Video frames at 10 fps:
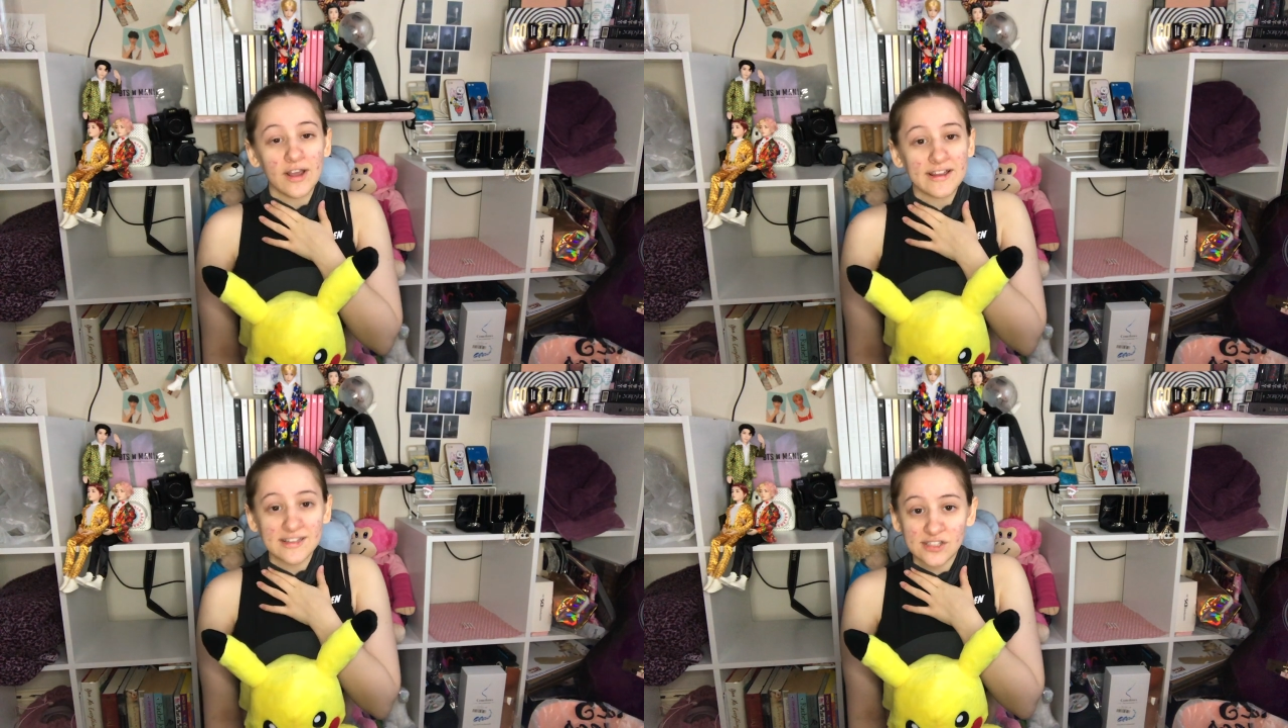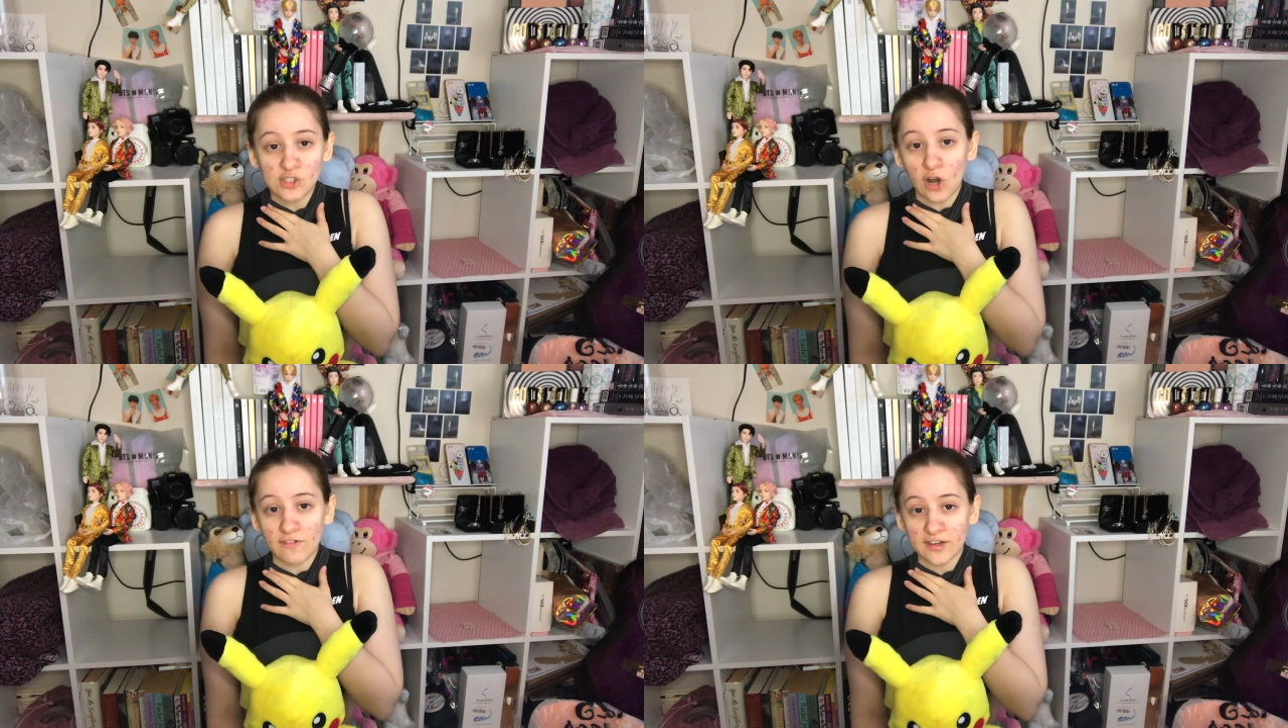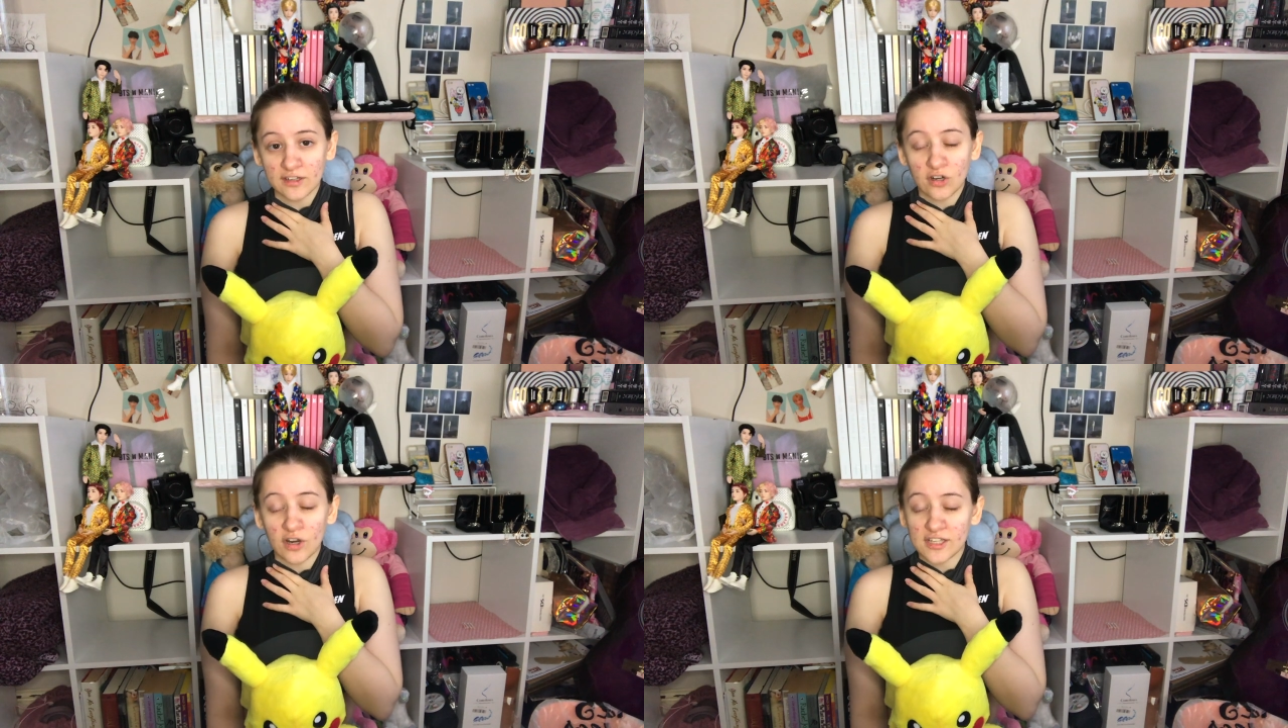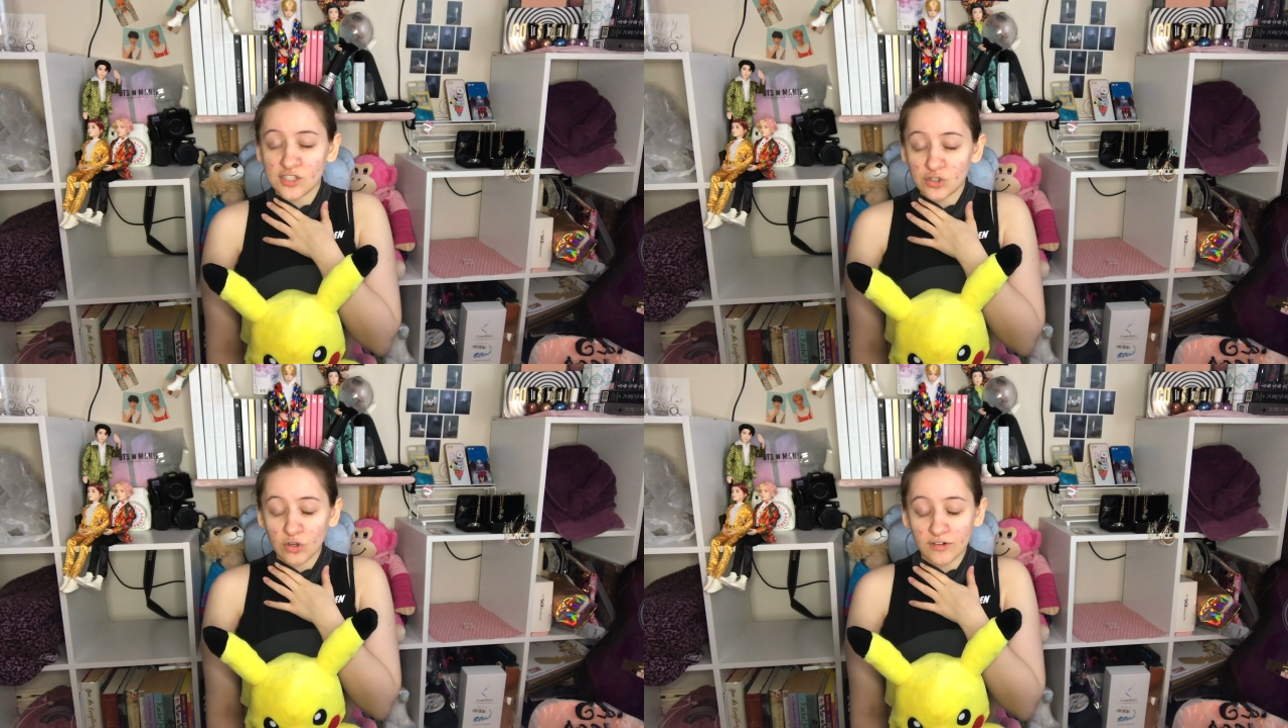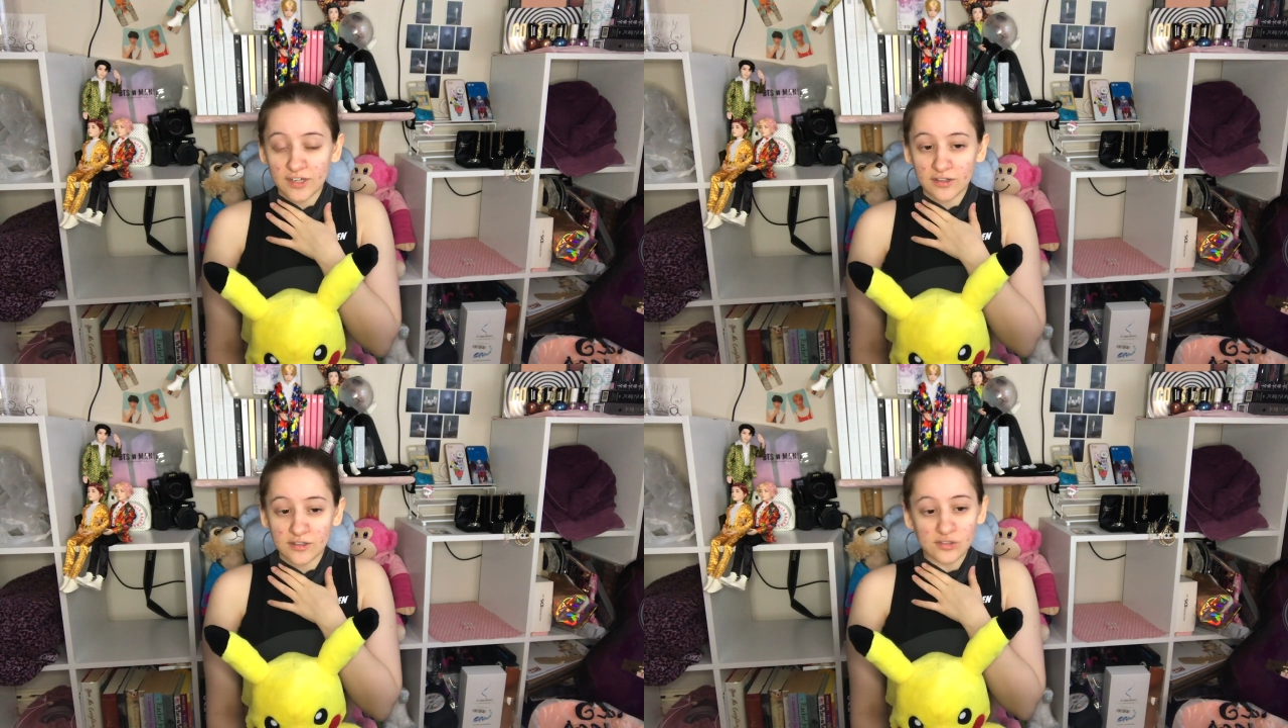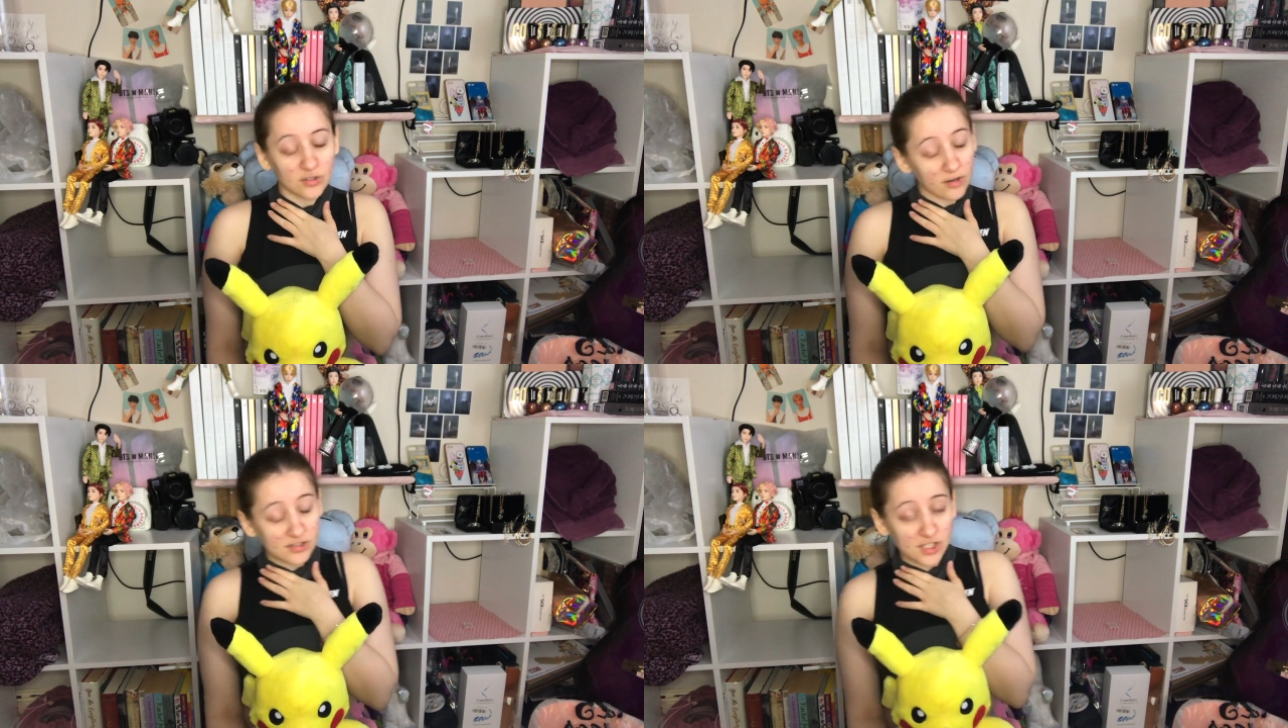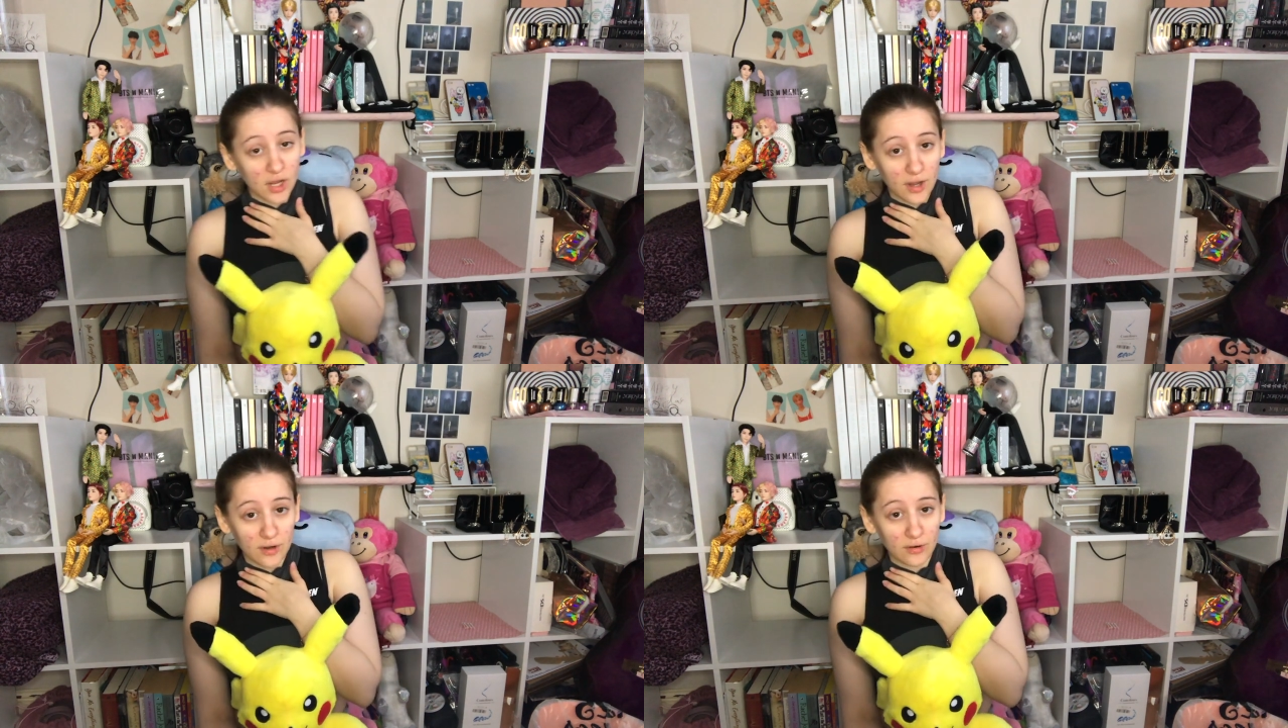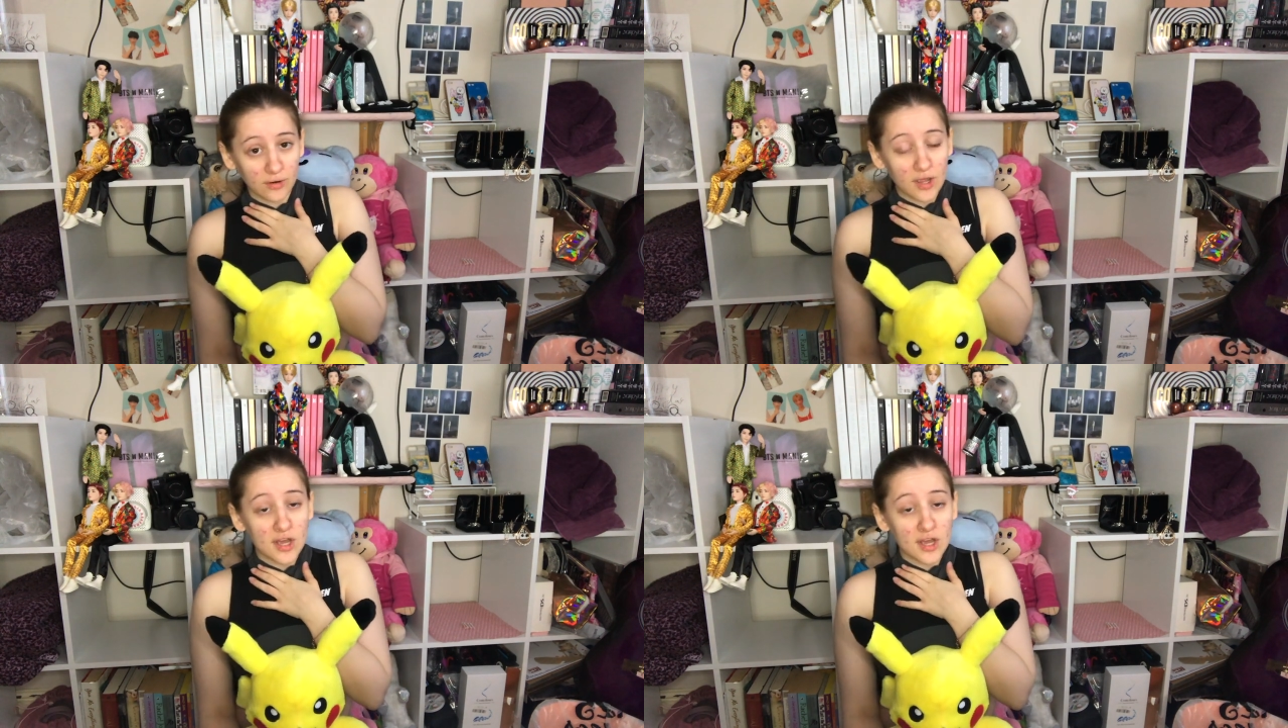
historic historian sort of style